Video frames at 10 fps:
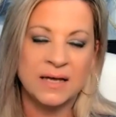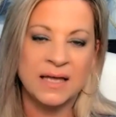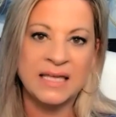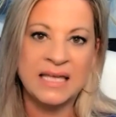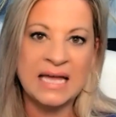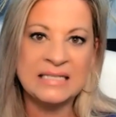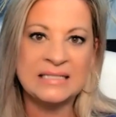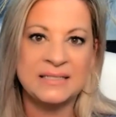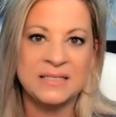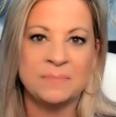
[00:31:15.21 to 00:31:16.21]

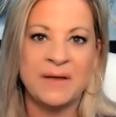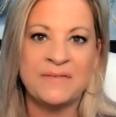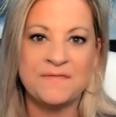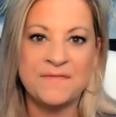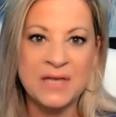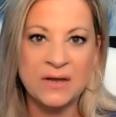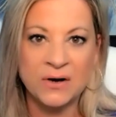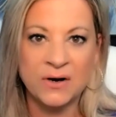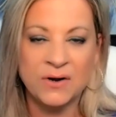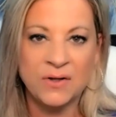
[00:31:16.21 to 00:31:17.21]
against my
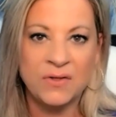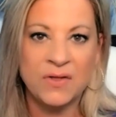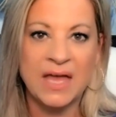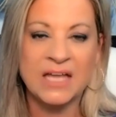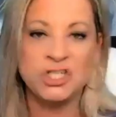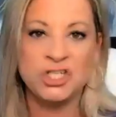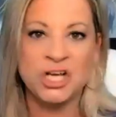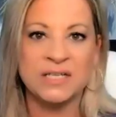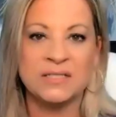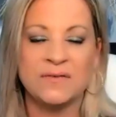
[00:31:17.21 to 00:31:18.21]
fear and
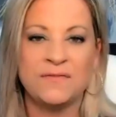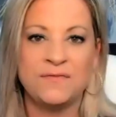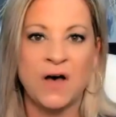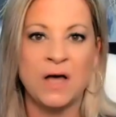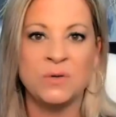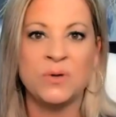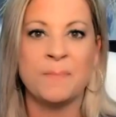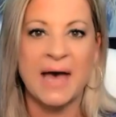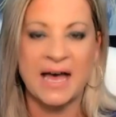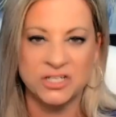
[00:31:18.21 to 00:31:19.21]
just followed a
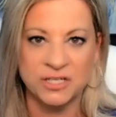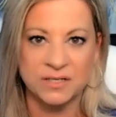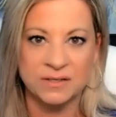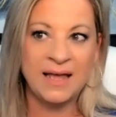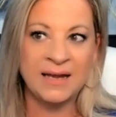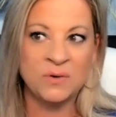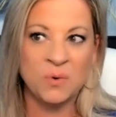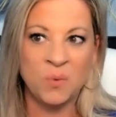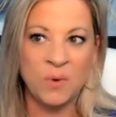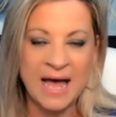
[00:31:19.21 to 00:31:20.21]
passion. And
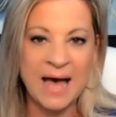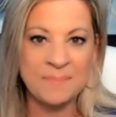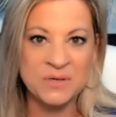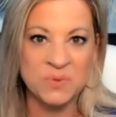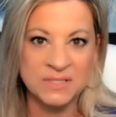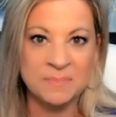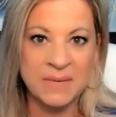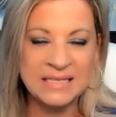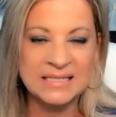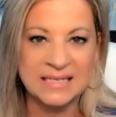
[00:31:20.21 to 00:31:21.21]
what happened was
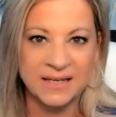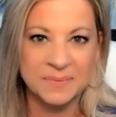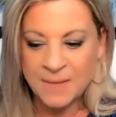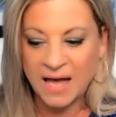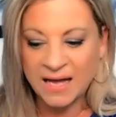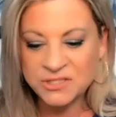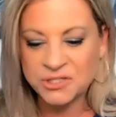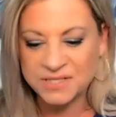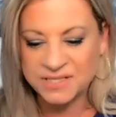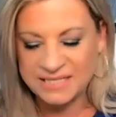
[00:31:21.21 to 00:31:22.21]
amazing.
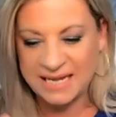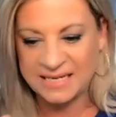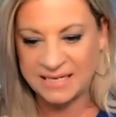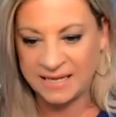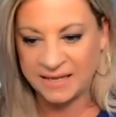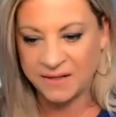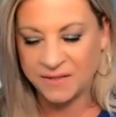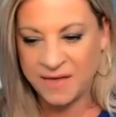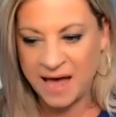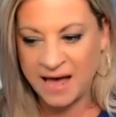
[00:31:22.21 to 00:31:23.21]
Understanding
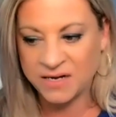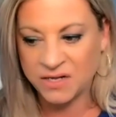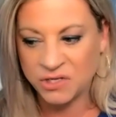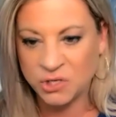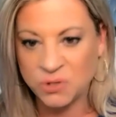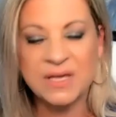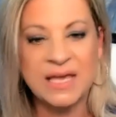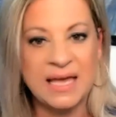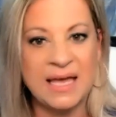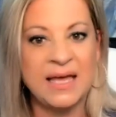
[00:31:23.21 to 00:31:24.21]
that you
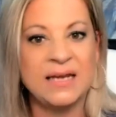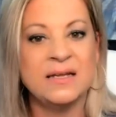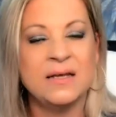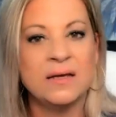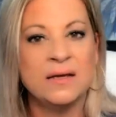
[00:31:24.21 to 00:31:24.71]
can